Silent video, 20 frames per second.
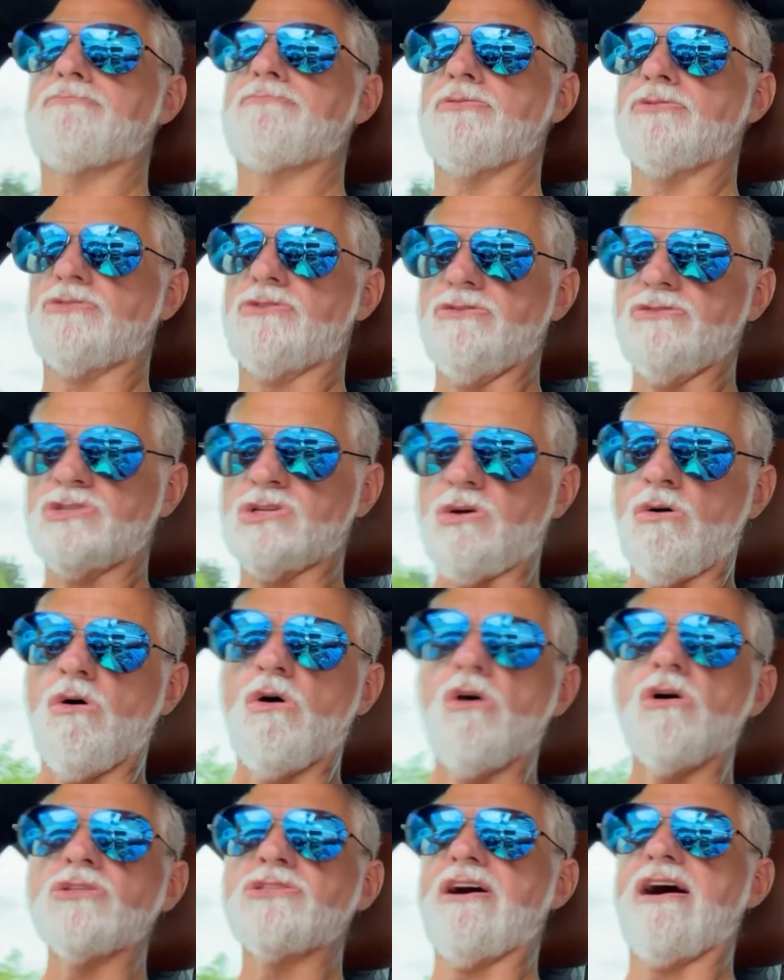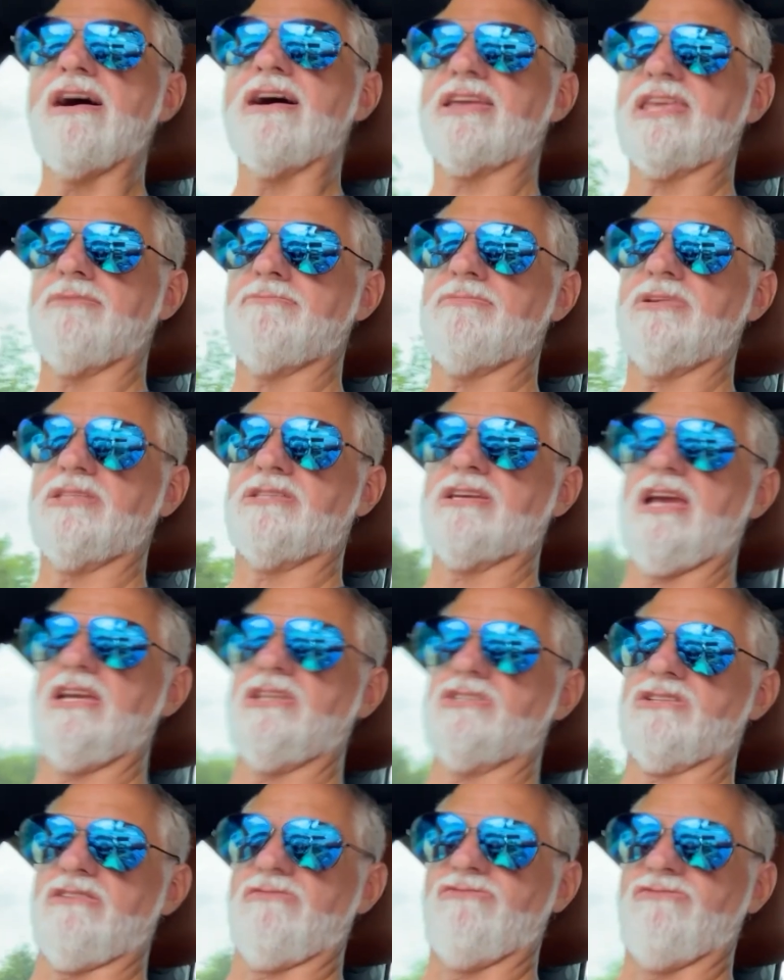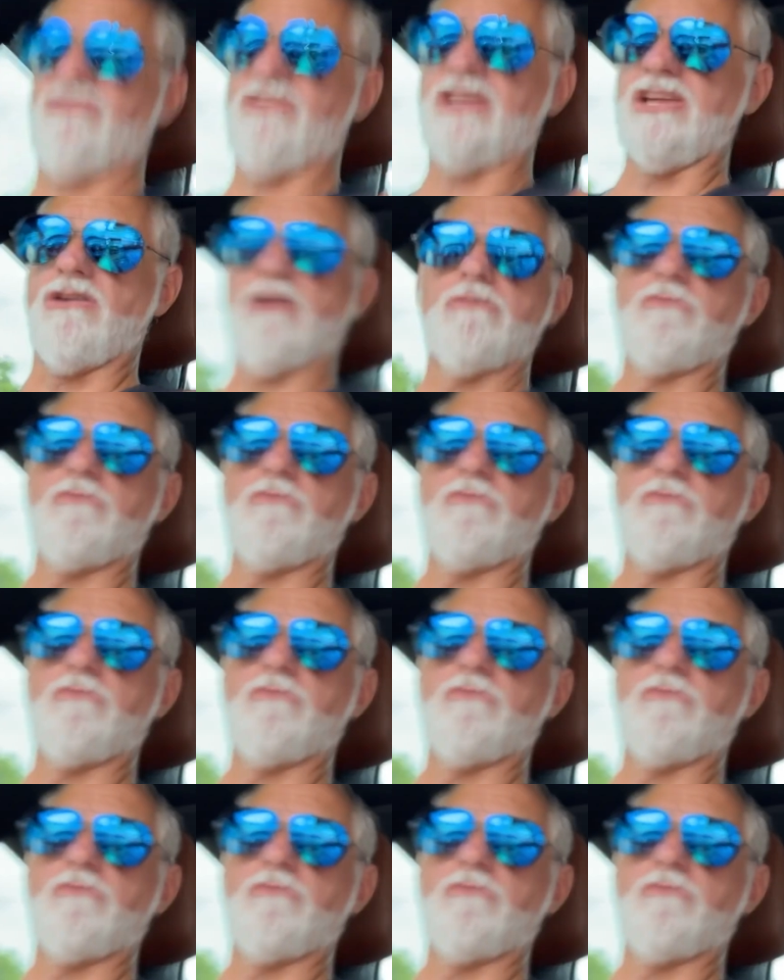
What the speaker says: produce all documentation, video.